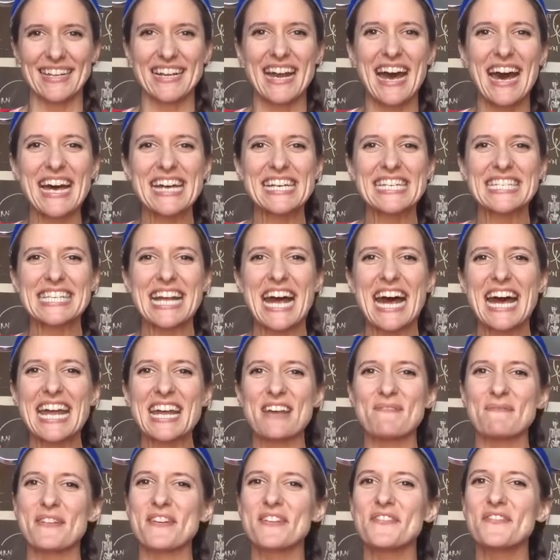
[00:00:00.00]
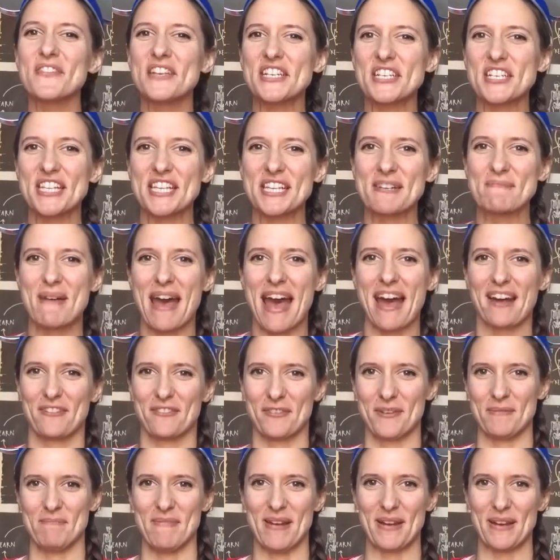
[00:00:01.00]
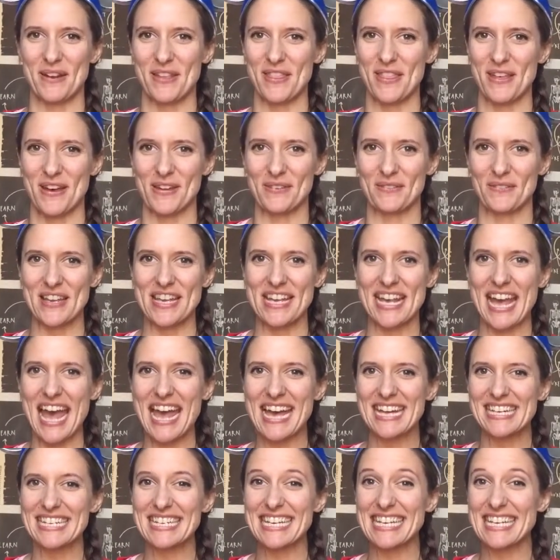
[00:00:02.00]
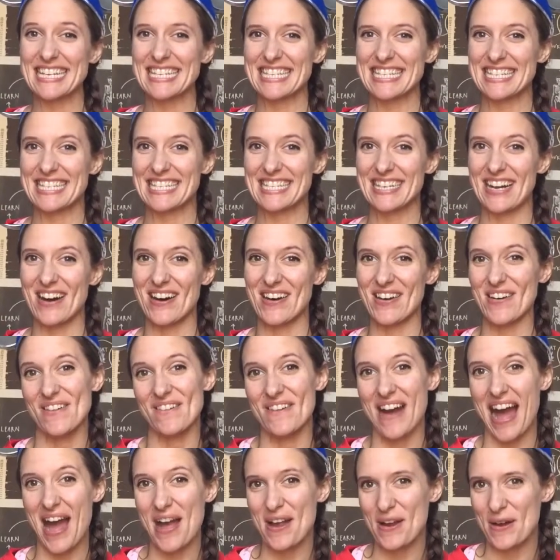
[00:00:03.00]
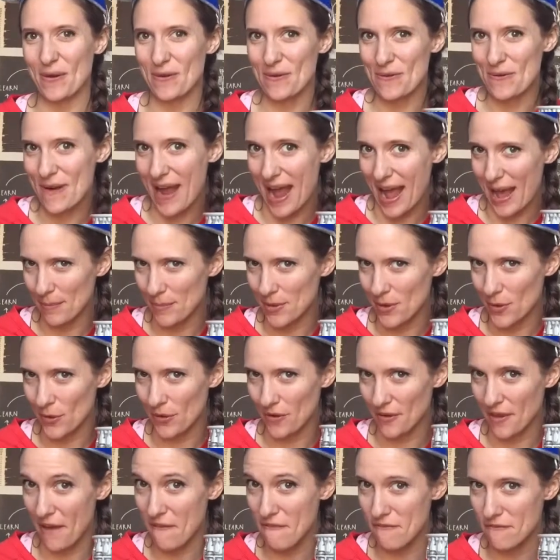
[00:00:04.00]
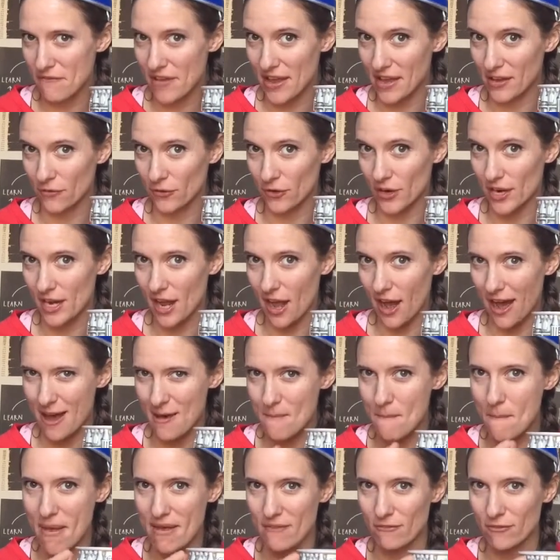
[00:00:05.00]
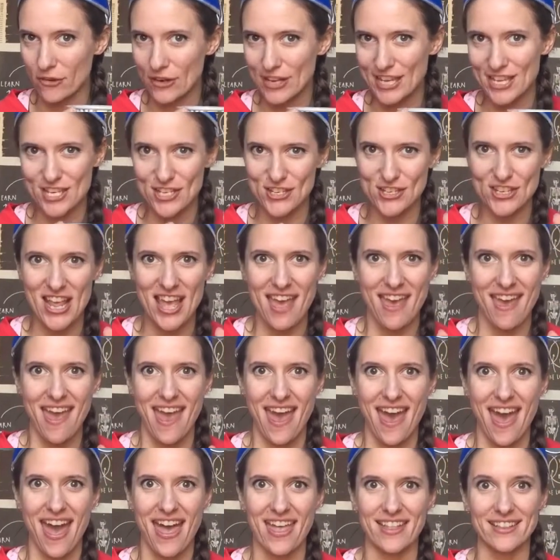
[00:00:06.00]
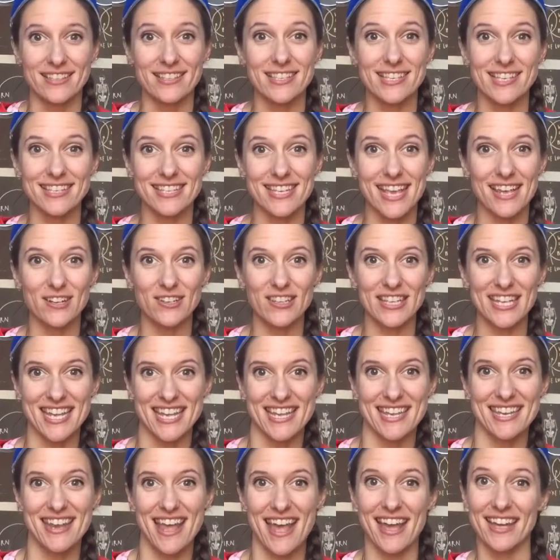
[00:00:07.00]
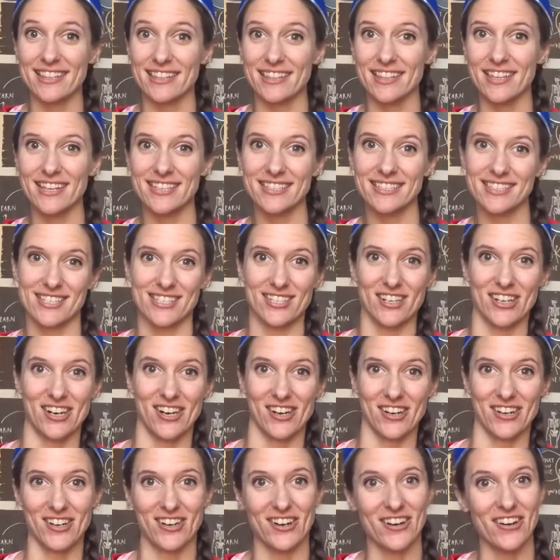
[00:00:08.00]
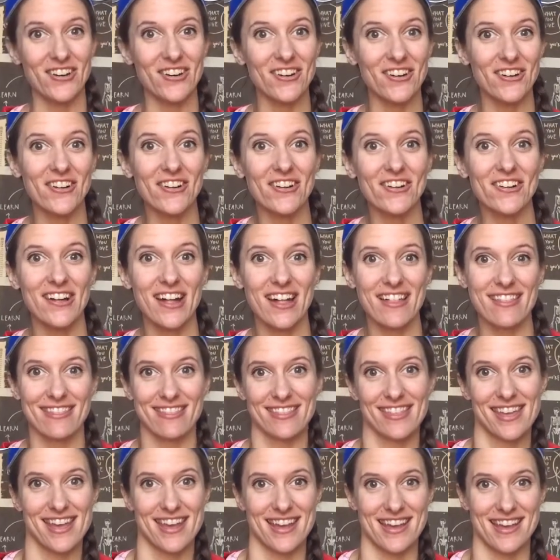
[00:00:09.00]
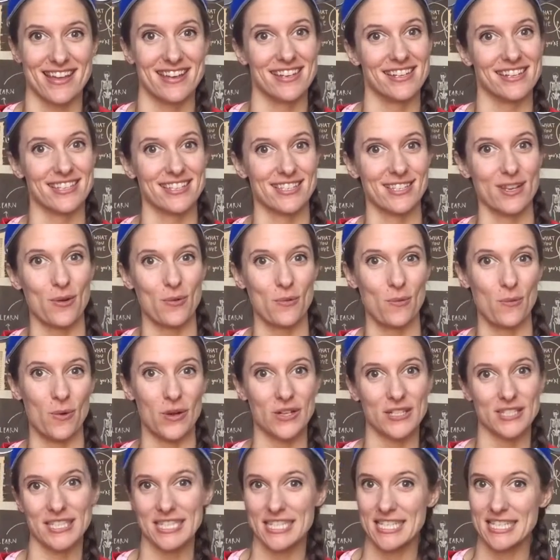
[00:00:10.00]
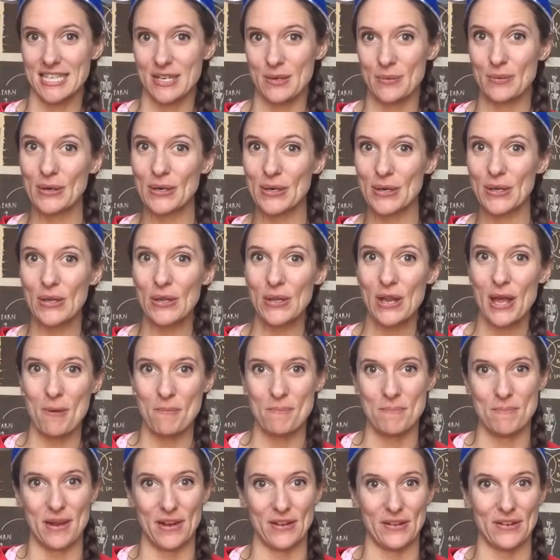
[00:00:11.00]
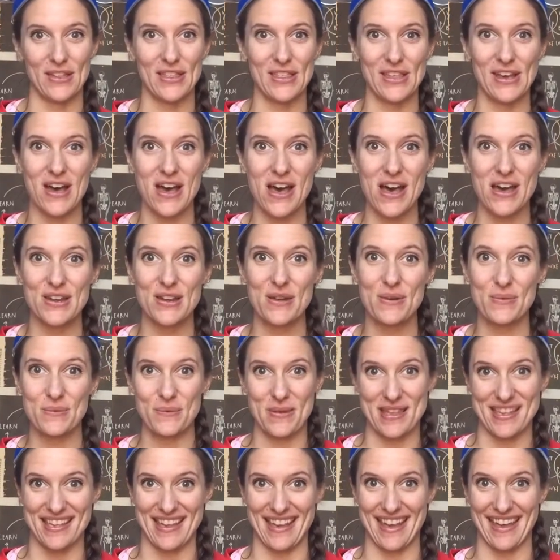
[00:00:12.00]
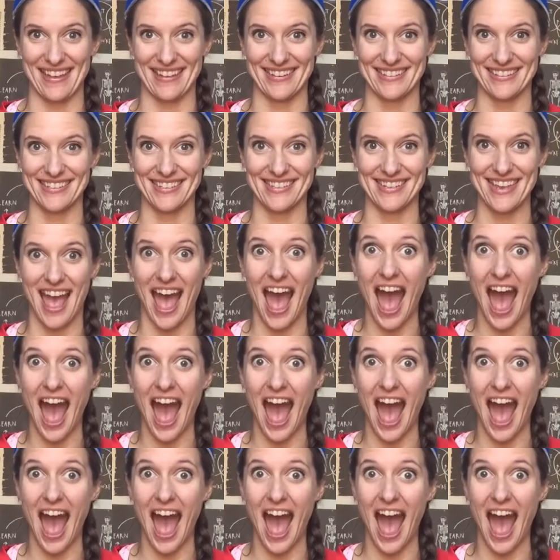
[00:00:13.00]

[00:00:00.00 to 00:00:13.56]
Guys, I am officially back from Marathon Weekend, so grab your favorite hot beverage and settle in and let's talk all things Walt Disney World Marathon Weekend.